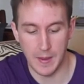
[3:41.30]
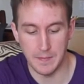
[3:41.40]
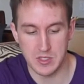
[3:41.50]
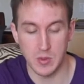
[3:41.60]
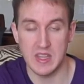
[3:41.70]

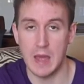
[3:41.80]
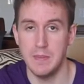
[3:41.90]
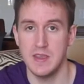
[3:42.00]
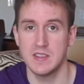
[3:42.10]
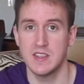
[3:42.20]
So with
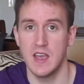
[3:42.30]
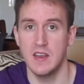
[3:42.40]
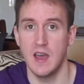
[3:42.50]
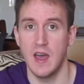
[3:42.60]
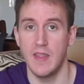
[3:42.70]
that being
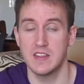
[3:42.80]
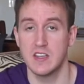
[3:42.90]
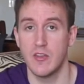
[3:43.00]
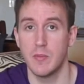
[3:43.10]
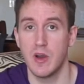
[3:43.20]
said,
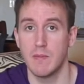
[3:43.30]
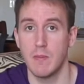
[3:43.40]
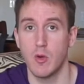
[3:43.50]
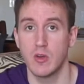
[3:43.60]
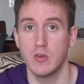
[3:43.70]
that's another part of
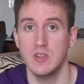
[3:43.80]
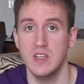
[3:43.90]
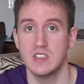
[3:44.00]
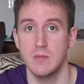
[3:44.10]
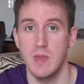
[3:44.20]
my morning
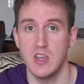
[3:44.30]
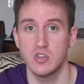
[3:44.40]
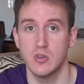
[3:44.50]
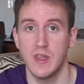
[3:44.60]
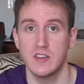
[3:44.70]
routine, is to make
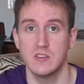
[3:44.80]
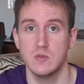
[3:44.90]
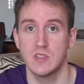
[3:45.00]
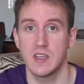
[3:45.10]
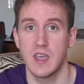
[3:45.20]
sure that as
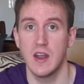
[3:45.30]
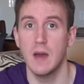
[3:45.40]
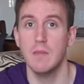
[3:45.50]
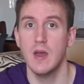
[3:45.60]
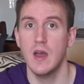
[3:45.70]
soon as I get
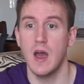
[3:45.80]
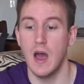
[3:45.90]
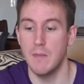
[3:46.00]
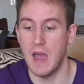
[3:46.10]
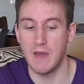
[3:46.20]
up,
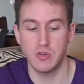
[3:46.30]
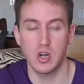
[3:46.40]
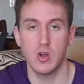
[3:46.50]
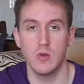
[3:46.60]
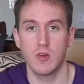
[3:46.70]

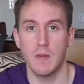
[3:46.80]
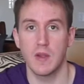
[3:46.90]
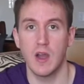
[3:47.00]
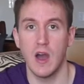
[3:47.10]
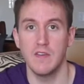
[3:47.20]
after I go and grab
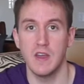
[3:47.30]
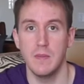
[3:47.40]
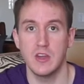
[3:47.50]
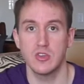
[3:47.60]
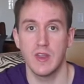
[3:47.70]
my coffee, I
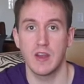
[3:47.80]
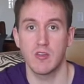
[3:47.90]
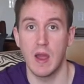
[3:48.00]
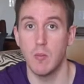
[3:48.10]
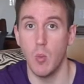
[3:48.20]
make sure that I
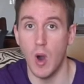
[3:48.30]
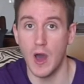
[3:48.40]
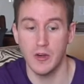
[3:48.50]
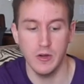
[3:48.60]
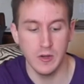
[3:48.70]
grab
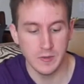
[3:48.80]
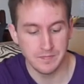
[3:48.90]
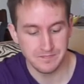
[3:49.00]
water,